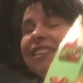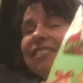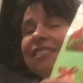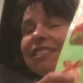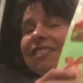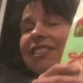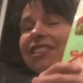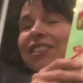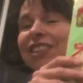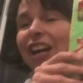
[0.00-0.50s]

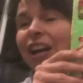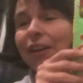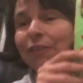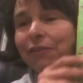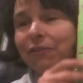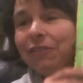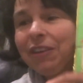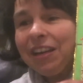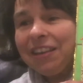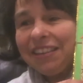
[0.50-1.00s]
love,
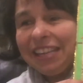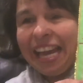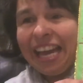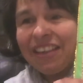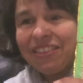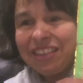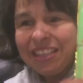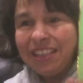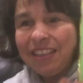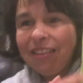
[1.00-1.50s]

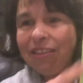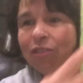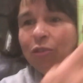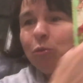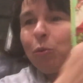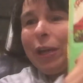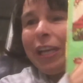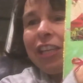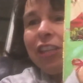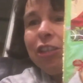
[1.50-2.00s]
Kathy, the
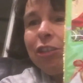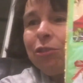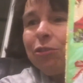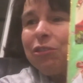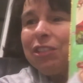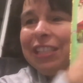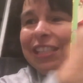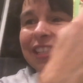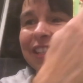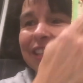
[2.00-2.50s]
way you
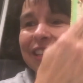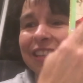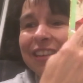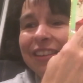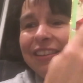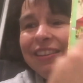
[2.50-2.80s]
did